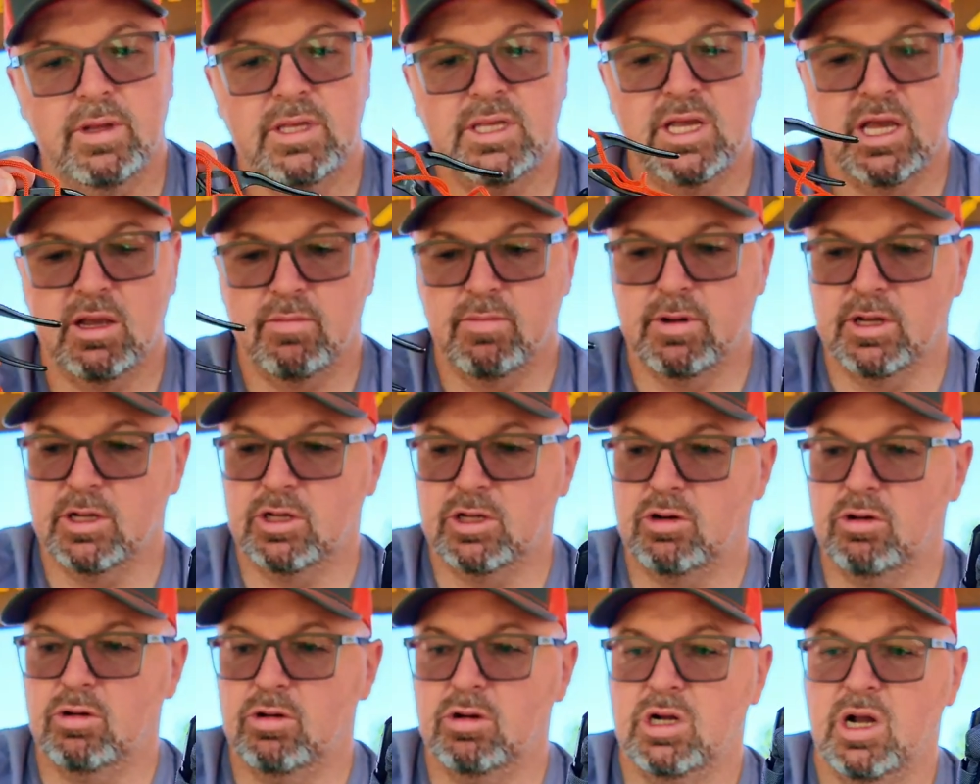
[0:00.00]
Take my
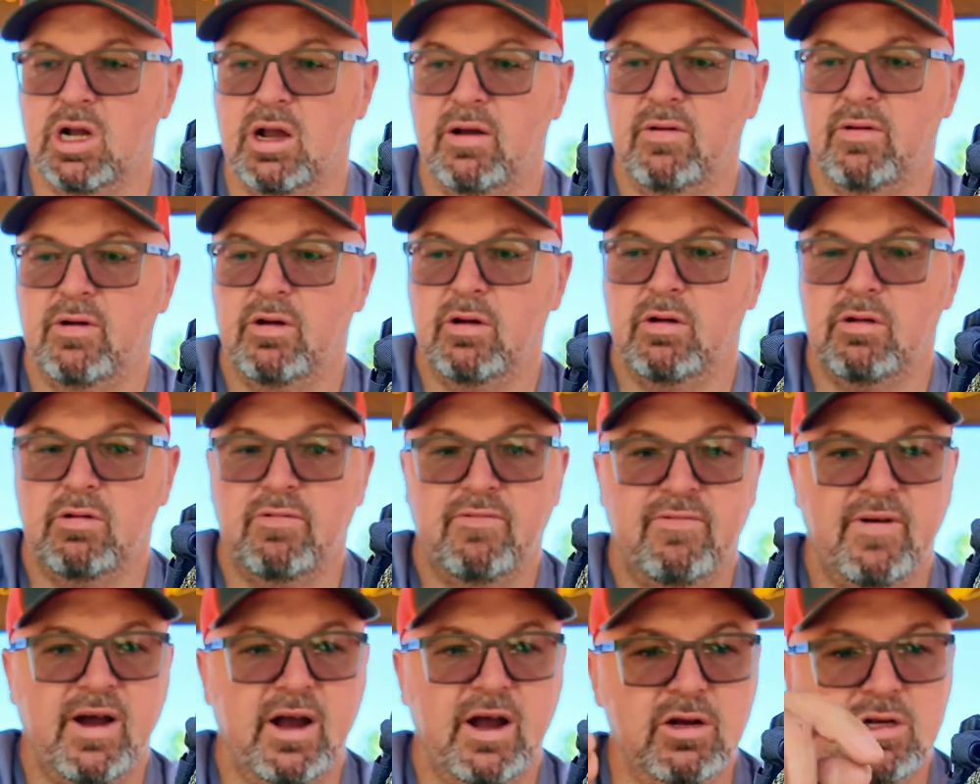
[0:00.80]
screwdriver,
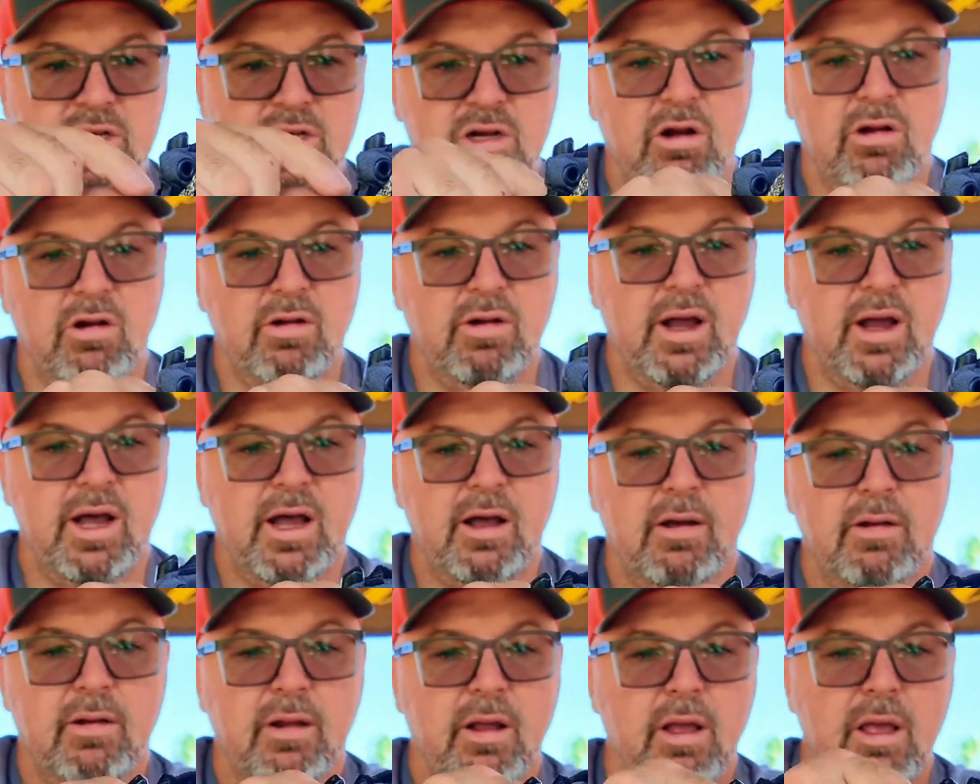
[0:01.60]
fire starter
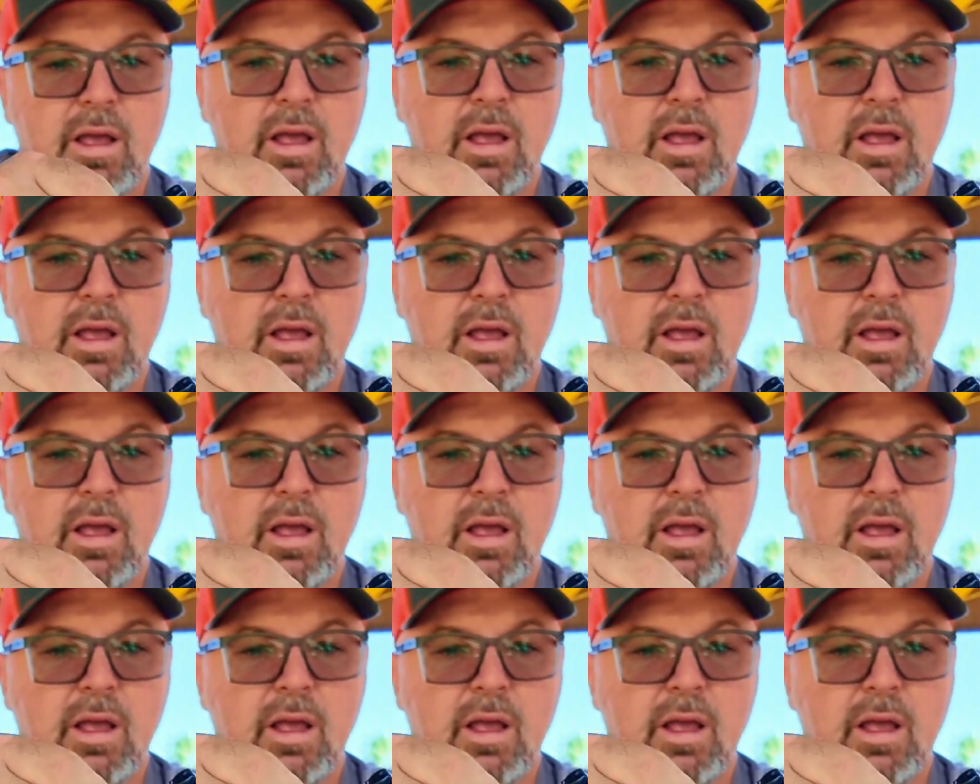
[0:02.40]
out.